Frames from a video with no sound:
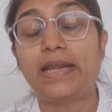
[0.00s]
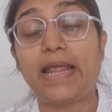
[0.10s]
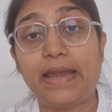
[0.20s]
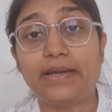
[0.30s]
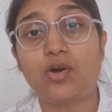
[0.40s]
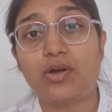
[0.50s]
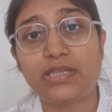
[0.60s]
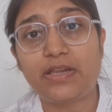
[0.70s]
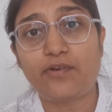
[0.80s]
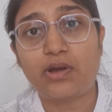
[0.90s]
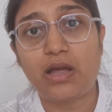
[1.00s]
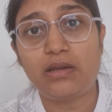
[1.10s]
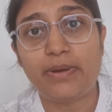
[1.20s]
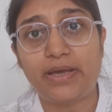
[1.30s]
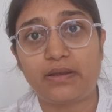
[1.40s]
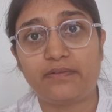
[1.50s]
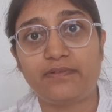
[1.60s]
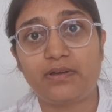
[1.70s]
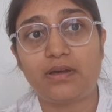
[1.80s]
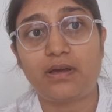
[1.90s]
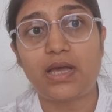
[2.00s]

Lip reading: And I had gone there for Kaal Bhairava.